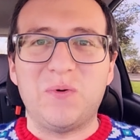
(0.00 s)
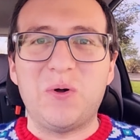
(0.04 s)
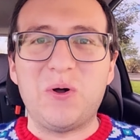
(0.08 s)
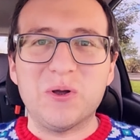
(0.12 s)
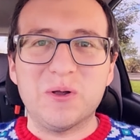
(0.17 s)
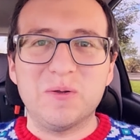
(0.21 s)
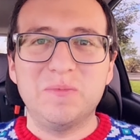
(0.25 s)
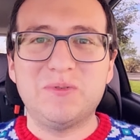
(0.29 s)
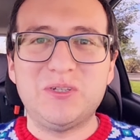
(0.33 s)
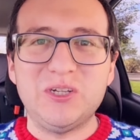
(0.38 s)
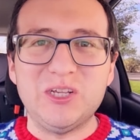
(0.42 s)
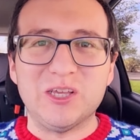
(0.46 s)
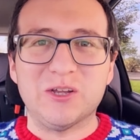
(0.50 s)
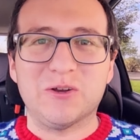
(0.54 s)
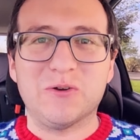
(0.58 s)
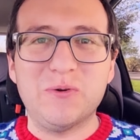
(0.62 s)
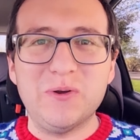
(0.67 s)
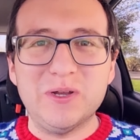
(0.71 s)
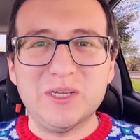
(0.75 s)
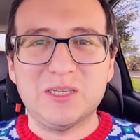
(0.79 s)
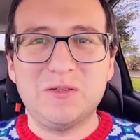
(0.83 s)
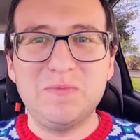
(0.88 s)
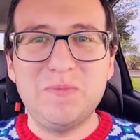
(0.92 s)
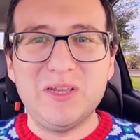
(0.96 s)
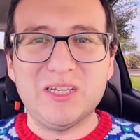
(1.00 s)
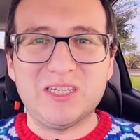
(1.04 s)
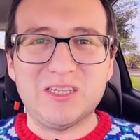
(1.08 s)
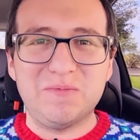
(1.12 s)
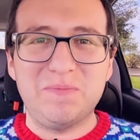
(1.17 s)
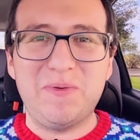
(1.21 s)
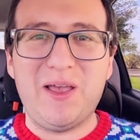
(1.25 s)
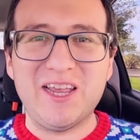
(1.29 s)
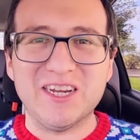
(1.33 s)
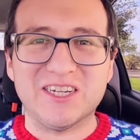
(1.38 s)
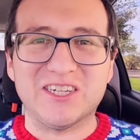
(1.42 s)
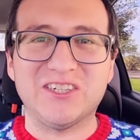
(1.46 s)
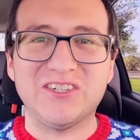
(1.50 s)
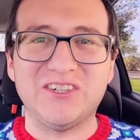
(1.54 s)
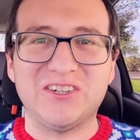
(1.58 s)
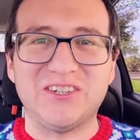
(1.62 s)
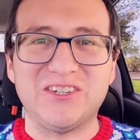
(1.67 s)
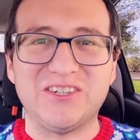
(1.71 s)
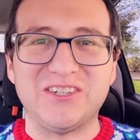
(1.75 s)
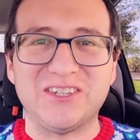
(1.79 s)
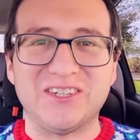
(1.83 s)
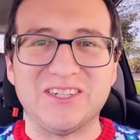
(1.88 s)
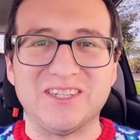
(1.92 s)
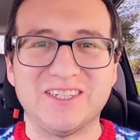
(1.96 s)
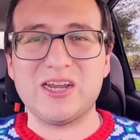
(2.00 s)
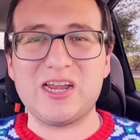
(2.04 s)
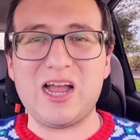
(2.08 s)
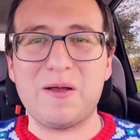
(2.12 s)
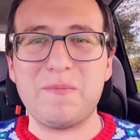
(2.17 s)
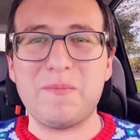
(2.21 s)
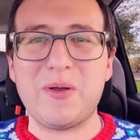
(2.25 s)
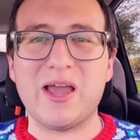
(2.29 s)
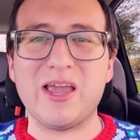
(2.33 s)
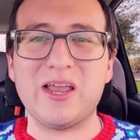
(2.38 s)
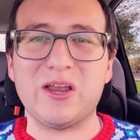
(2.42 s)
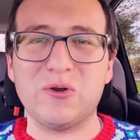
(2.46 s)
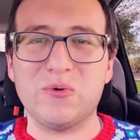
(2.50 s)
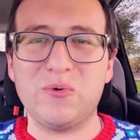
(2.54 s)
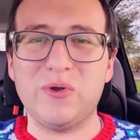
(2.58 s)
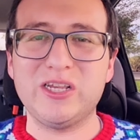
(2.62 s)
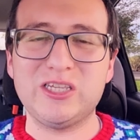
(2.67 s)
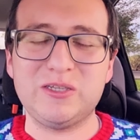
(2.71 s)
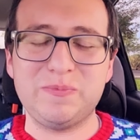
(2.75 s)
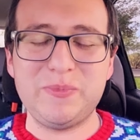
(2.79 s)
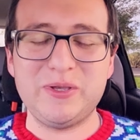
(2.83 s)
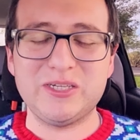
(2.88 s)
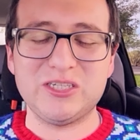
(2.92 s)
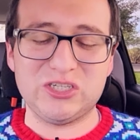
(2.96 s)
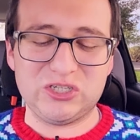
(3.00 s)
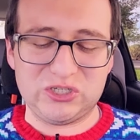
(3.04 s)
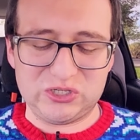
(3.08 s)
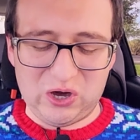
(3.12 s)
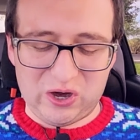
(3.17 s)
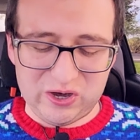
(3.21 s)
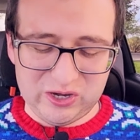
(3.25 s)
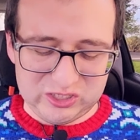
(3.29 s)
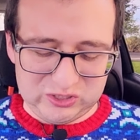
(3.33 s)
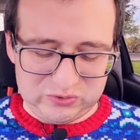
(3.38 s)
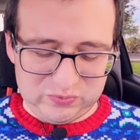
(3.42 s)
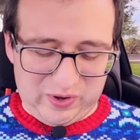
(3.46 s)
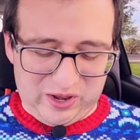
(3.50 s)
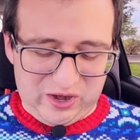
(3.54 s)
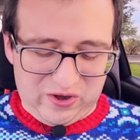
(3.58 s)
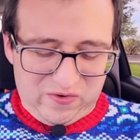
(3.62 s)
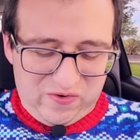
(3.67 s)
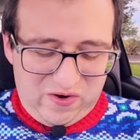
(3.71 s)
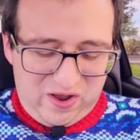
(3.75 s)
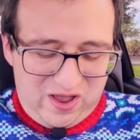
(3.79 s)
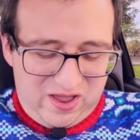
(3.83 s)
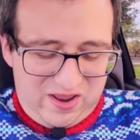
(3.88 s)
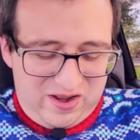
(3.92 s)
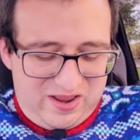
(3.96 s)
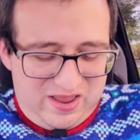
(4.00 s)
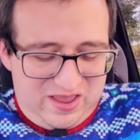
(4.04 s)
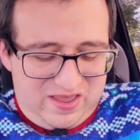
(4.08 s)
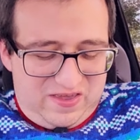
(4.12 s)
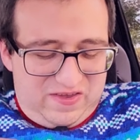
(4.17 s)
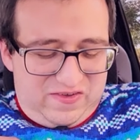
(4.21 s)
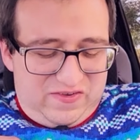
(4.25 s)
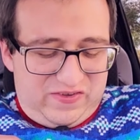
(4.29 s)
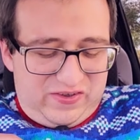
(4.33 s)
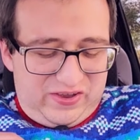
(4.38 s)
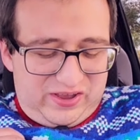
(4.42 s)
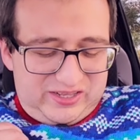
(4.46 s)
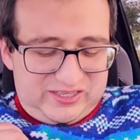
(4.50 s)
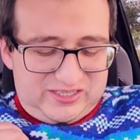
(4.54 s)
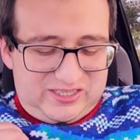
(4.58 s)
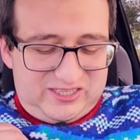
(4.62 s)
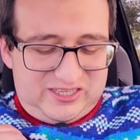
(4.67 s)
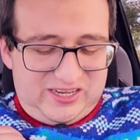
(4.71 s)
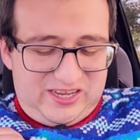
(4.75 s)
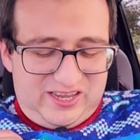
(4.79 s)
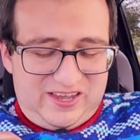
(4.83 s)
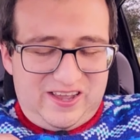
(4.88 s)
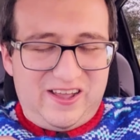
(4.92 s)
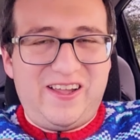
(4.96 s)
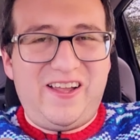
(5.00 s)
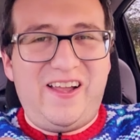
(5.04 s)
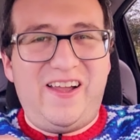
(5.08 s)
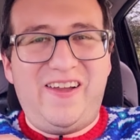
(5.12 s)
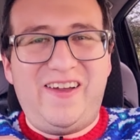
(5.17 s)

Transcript: Welcome to the Christmas special. I got my Christmas shark sweater on. You can see.